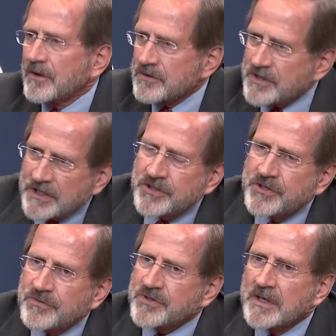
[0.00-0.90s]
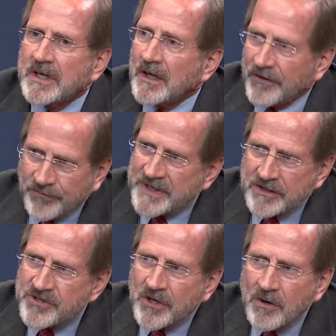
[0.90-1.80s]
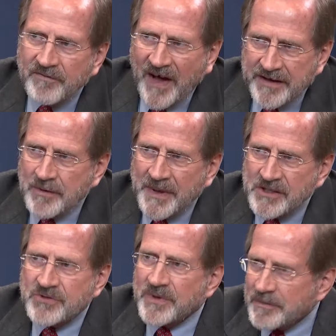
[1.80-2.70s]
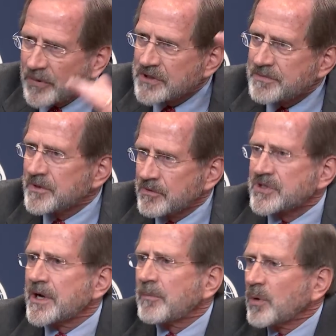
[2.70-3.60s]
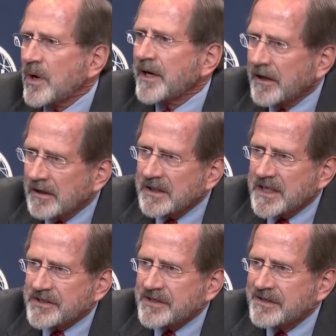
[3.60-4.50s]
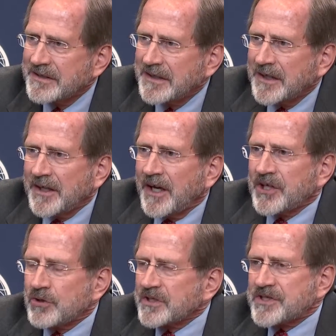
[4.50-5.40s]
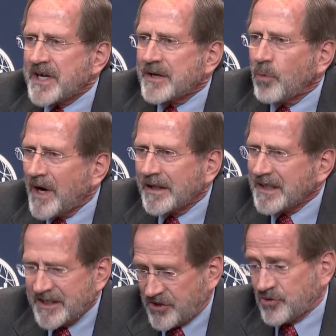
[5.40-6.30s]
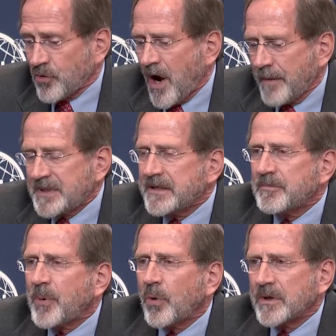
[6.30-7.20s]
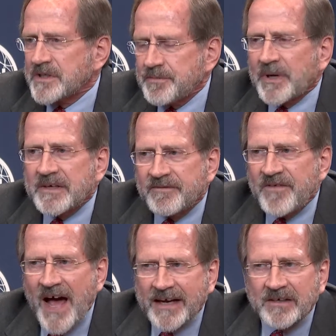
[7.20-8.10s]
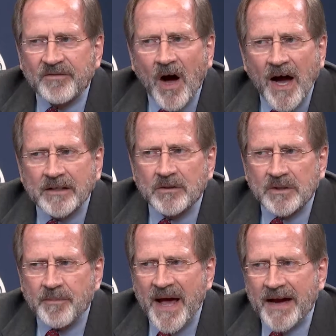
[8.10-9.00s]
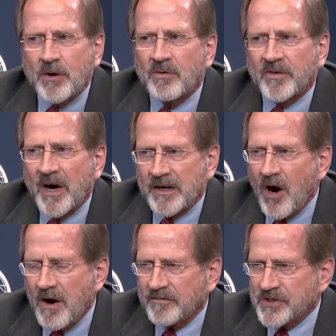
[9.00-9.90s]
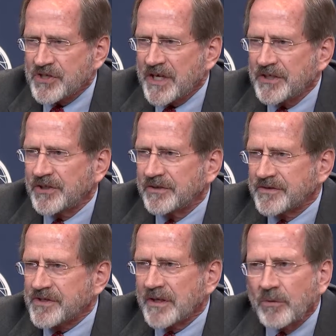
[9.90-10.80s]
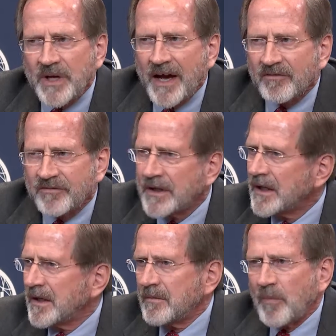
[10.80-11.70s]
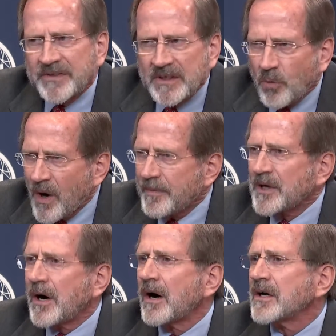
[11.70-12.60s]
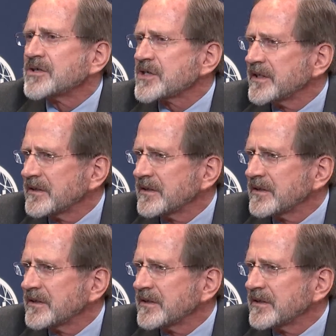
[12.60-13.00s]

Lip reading: those issues. 3 years ago, value-based reimbursement was number 1 on our list. You could say, well, it's dropped in importance, but in fact, if I look back over our conversations, and we have monthly webinars